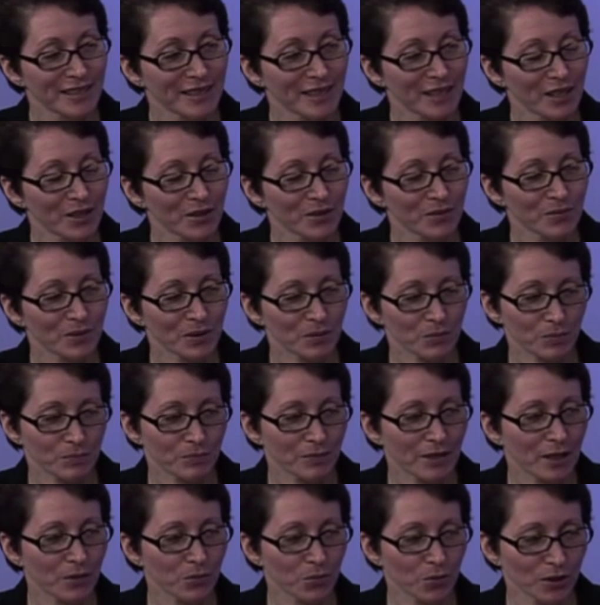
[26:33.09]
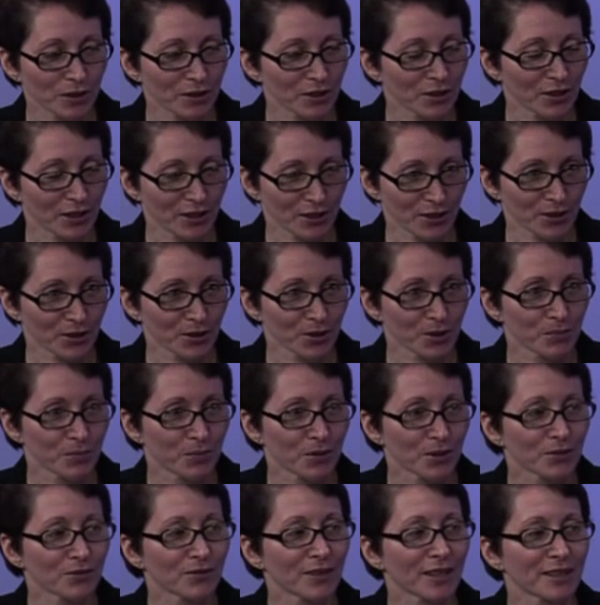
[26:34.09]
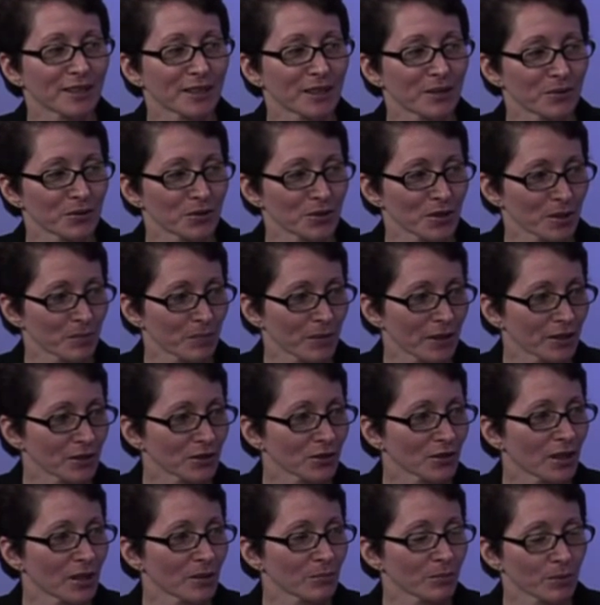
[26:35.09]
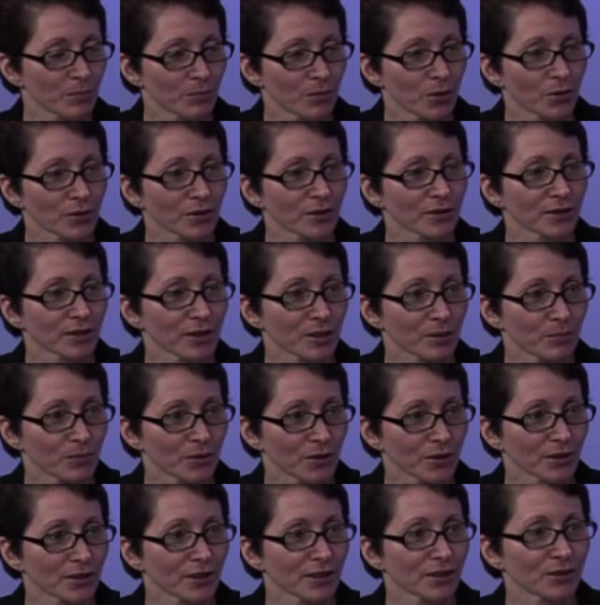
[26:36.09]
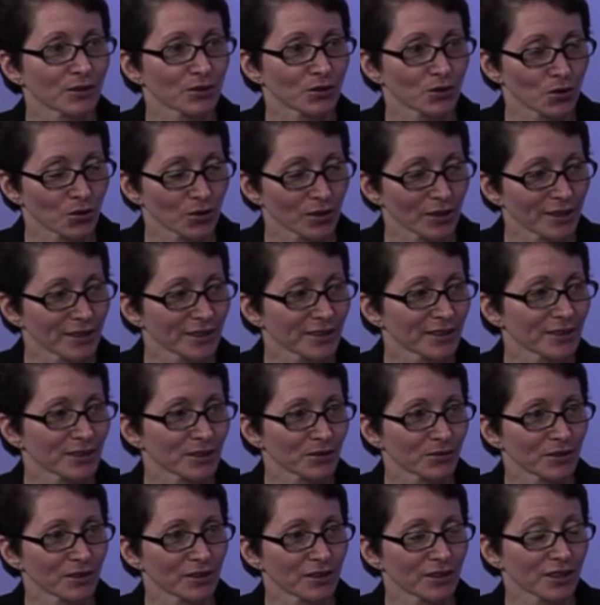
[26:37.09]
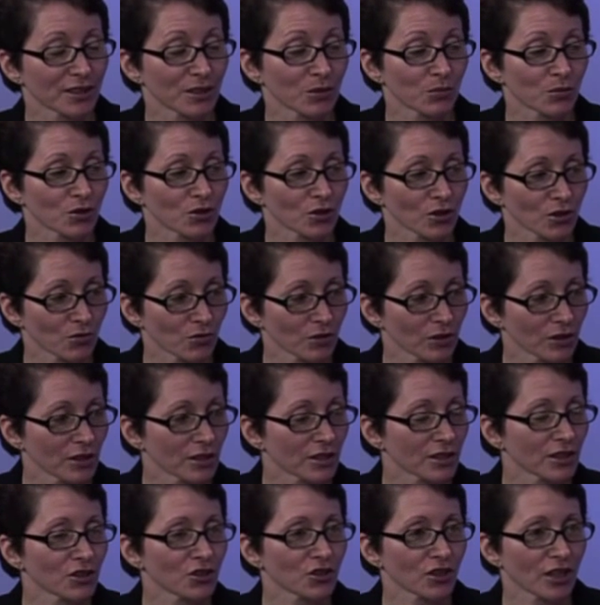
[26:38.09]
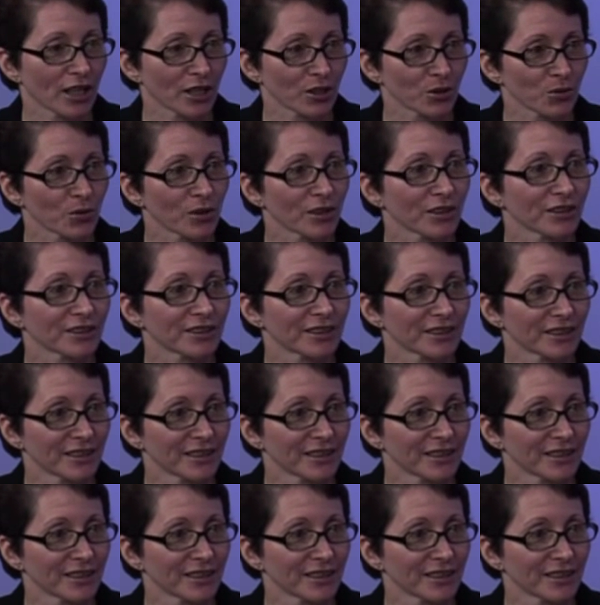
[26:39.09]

now, not working on a third book. Right now, we're just spending time promoting this book and enjoying the release that was just released in January.